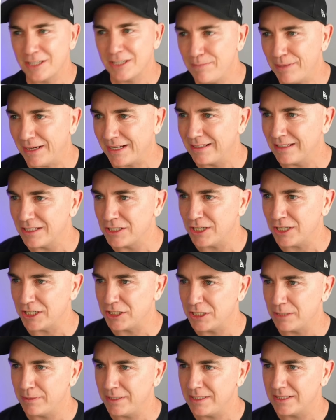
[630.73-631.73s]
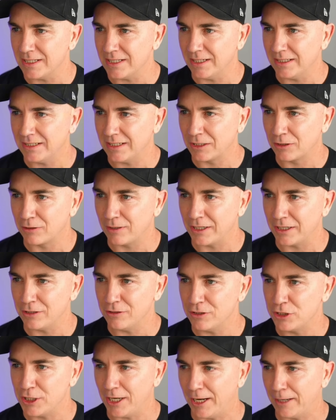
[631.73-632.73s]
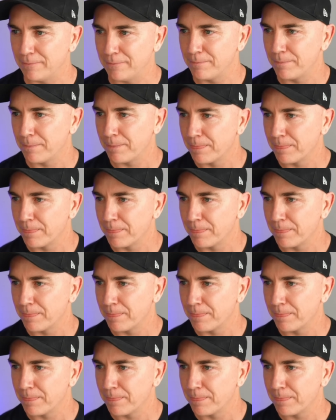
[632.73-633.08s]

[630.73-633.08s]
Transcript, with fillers: Let's go back into ChatGPT and create a new chat.